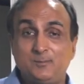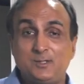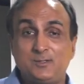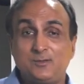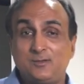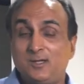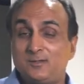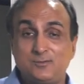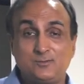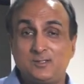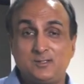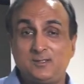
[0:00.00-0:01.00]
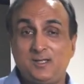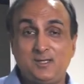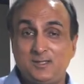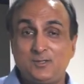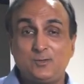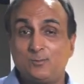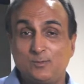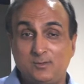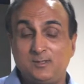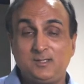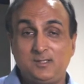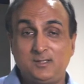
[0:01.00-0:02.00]
I mean, you're not using any
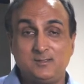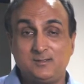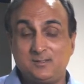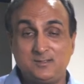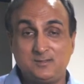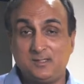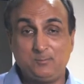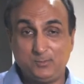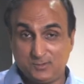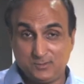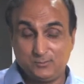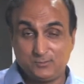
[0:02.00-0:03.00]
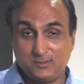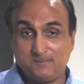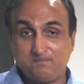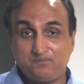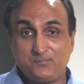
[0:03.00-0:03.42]
humor in these episodes.